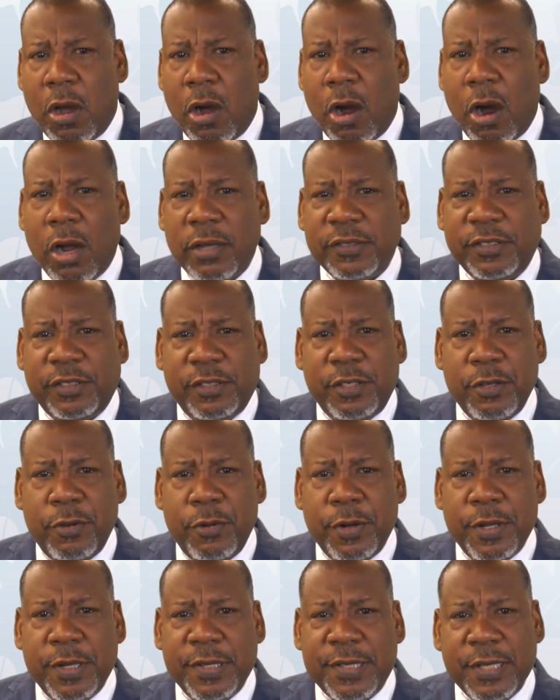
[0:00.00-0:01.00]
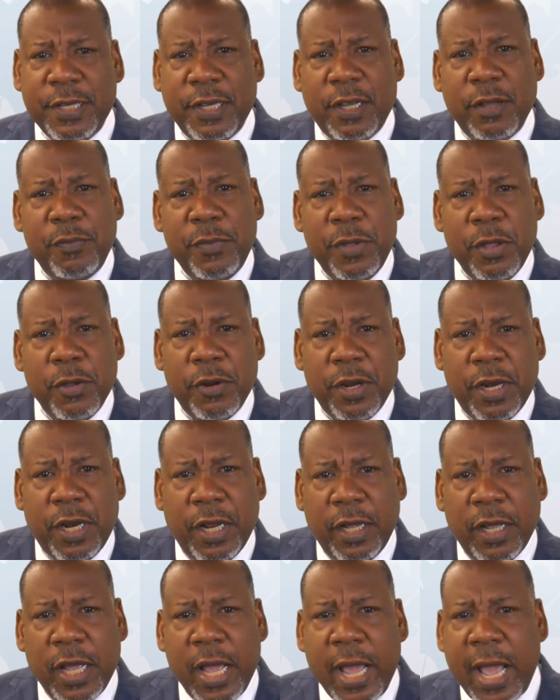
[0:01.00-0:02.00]
Our students and
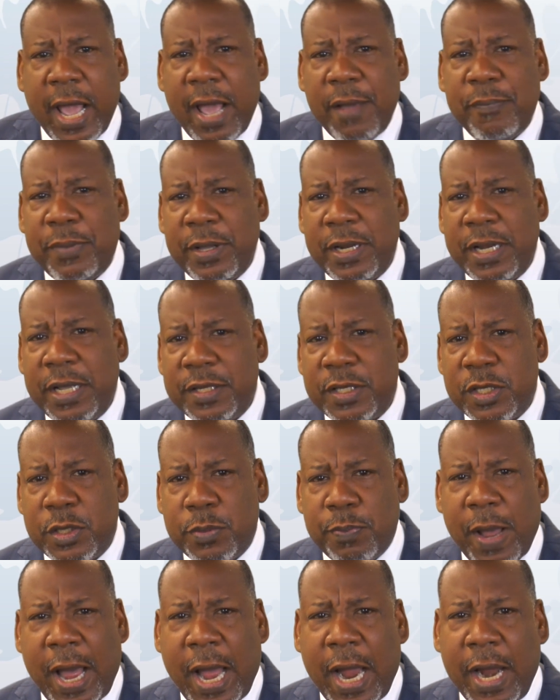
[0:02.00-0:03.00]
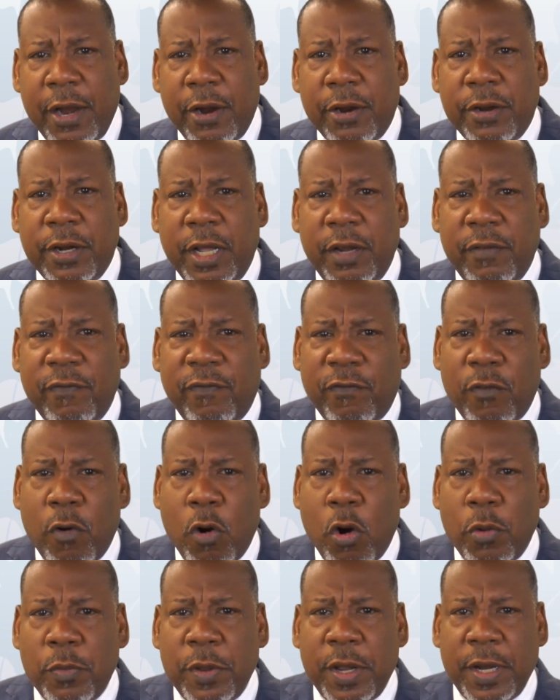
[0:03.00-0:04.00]
community have been inspired,
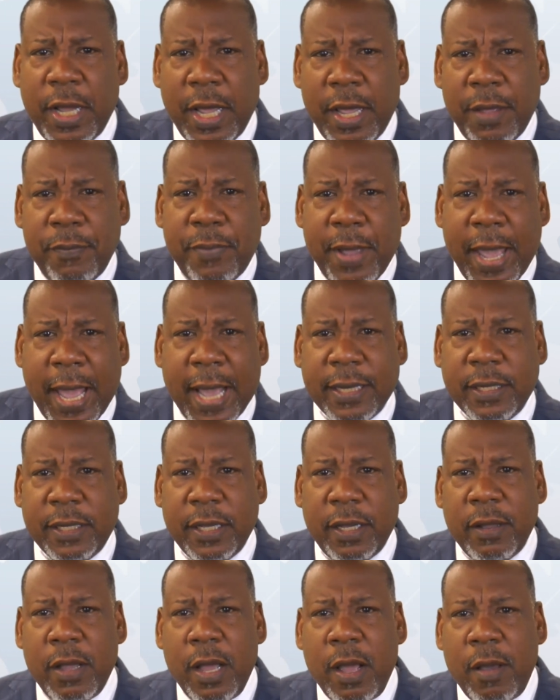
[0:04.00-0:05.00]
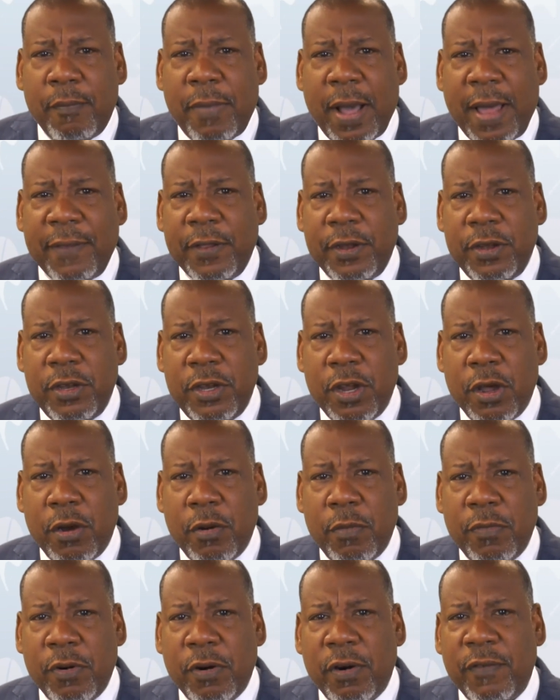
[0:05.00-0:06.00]
informed, and impacted by the
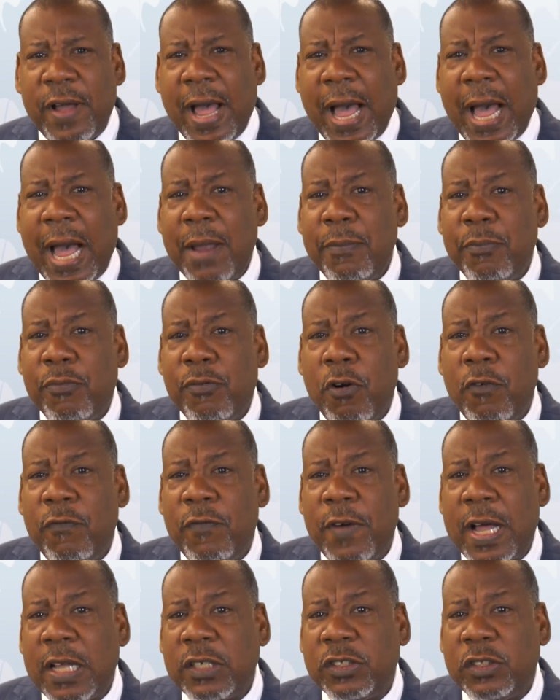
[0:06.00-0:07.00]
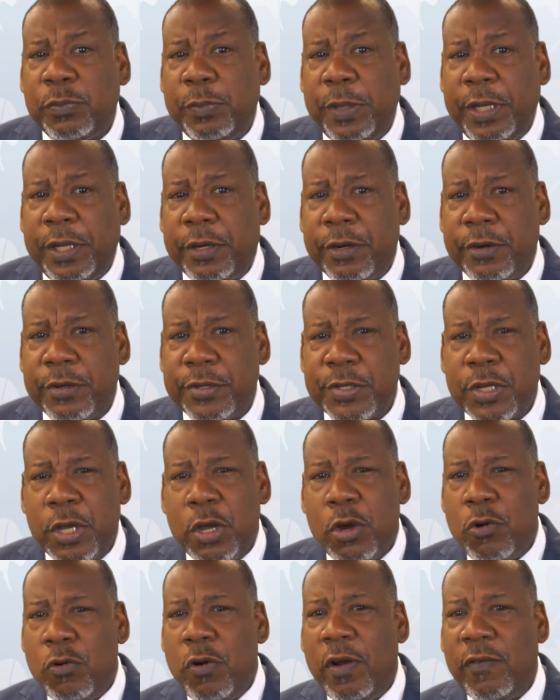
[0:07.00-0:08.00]
number of high-profile speakers
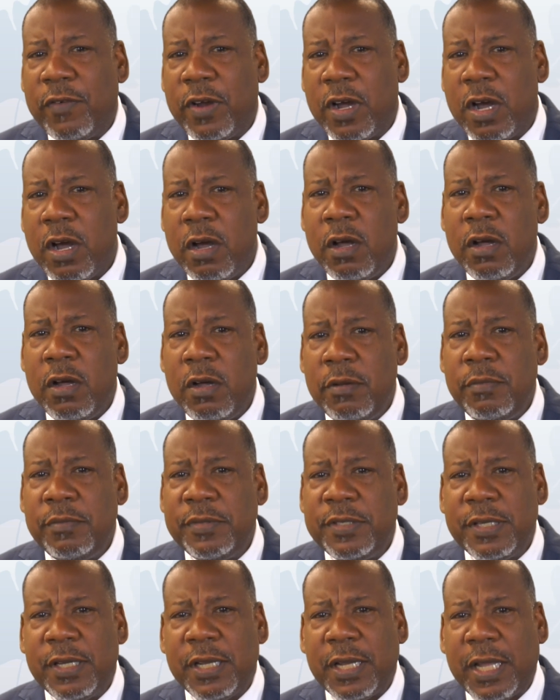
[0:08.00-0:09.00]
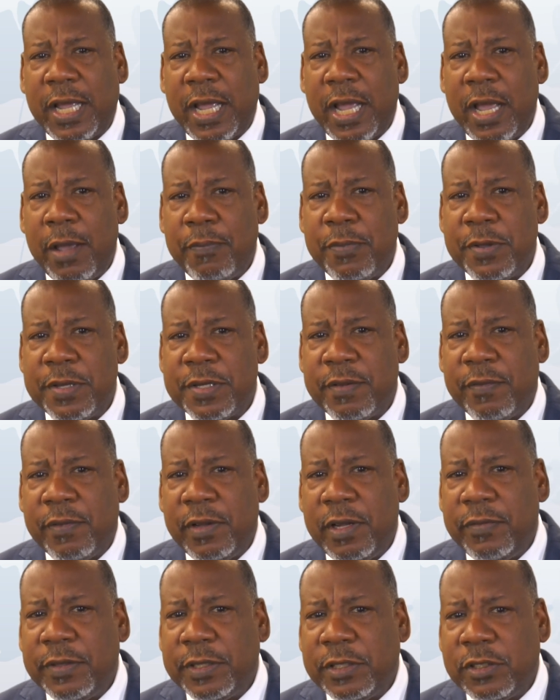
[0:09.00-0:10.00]
who have come to the campus of
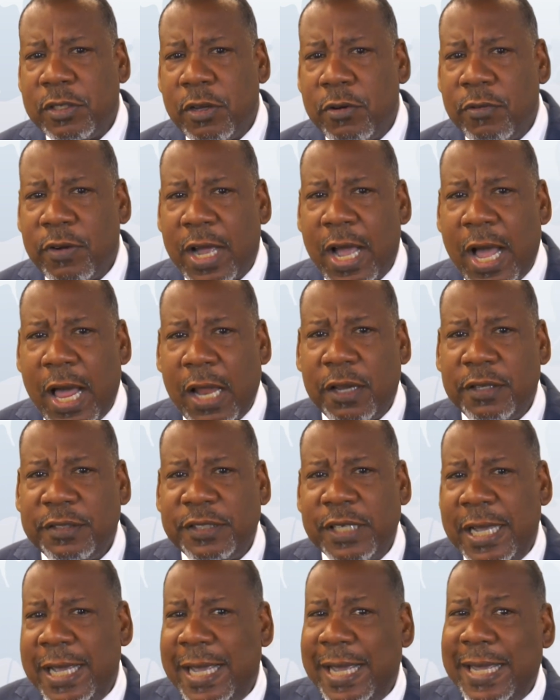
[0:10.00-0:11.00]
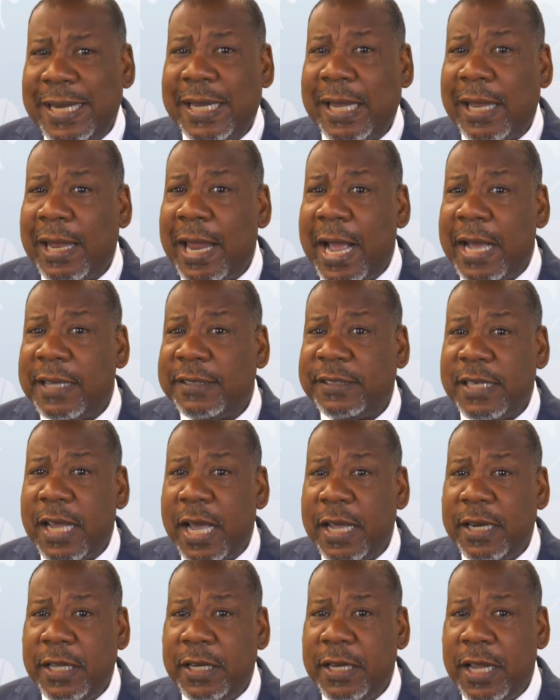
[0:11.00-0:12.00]
Livingstone College in the last
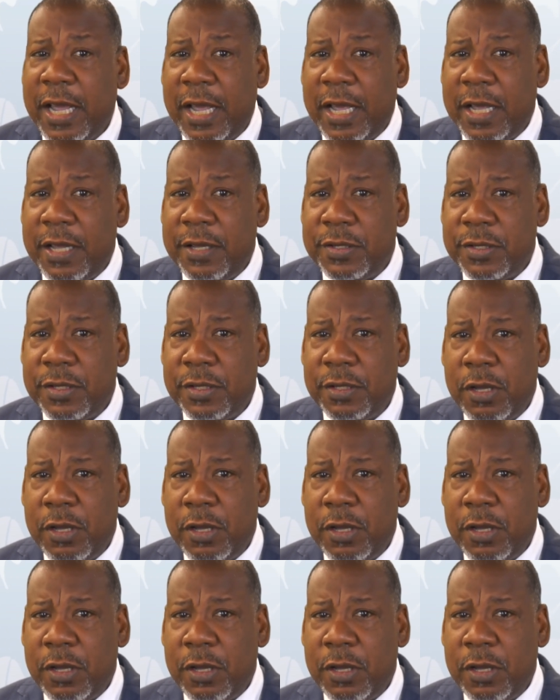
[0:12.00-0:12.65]
90 days,